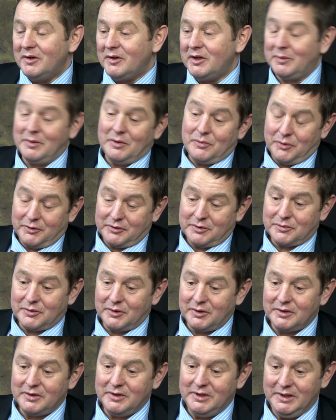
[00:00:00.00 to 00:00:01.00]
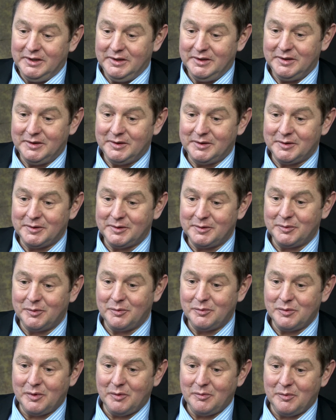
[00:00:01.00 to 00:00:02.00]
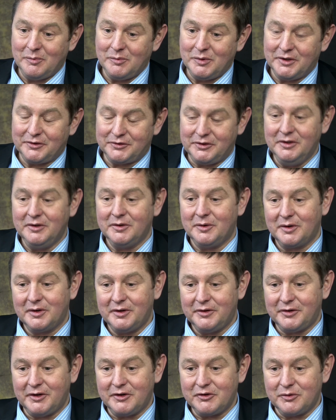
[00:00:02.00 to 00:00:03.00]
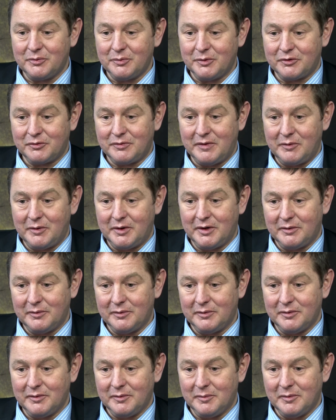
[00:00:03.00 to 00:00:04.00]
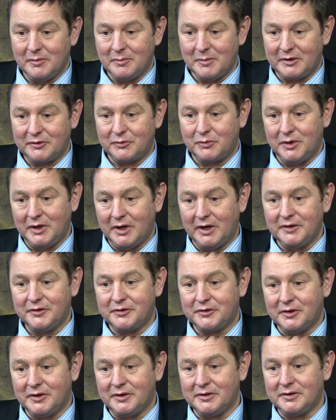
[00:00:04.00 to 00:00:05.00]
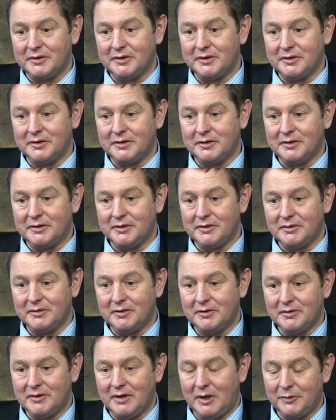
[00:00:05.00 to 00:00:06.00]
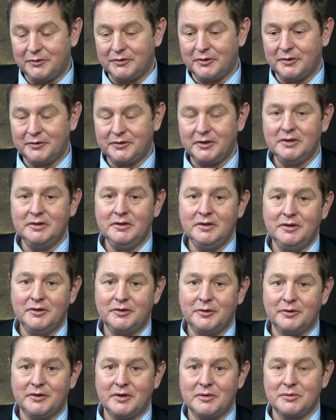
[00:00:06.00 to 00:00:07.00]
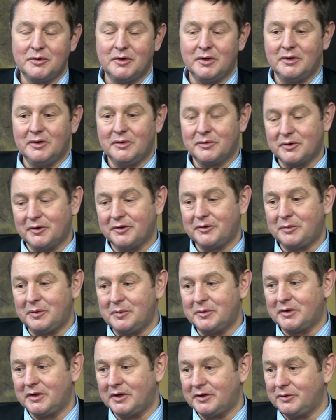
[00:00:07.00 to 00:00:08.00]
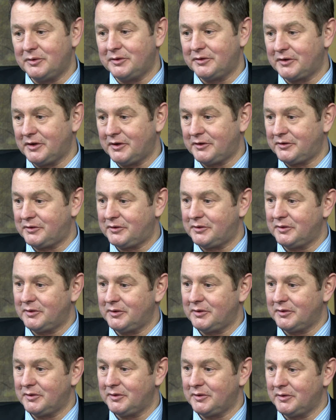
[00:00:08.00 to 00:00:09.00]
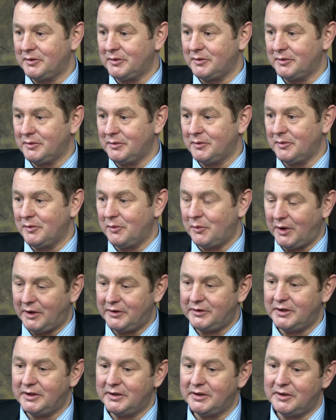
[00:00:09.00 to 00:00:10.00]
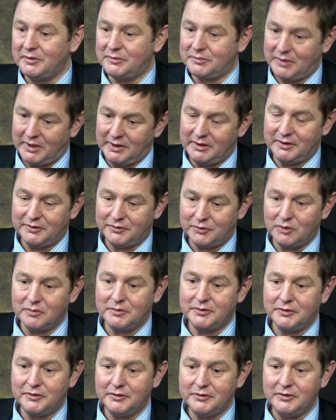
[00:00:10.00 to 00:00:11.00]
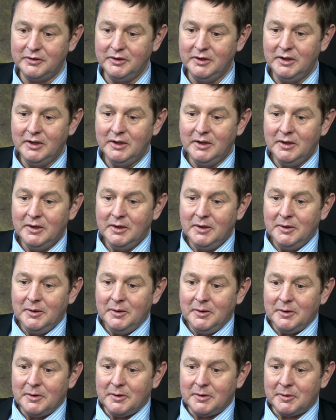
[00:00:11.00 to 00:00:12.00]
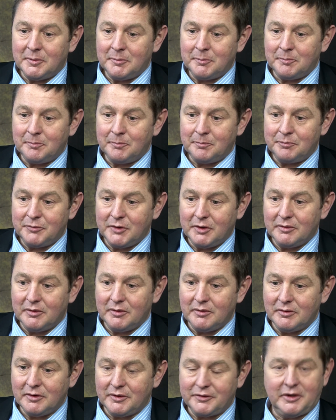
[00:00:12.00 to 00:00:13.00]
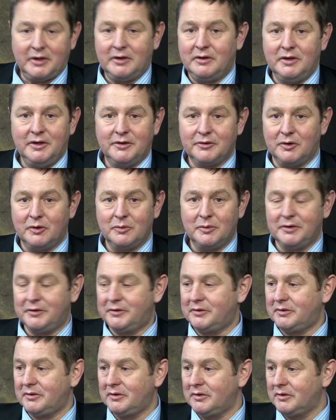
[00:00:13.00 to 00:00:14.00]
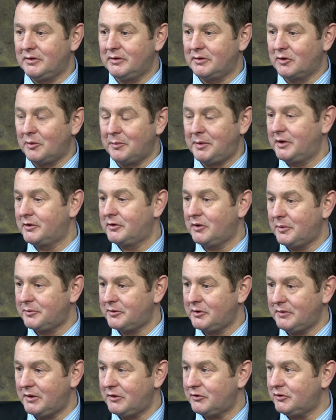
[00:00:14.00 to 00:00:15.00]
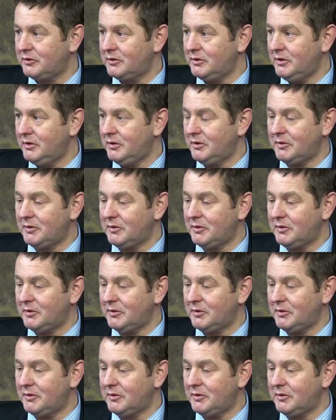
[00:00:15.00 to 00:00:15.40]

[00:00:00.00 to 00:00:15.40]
Yeah, well, first of all, we are still an organization which very much relies on outsourcing. So therefore, of course, we would like to discuss writing and filing services. Secondly, is always competitor observation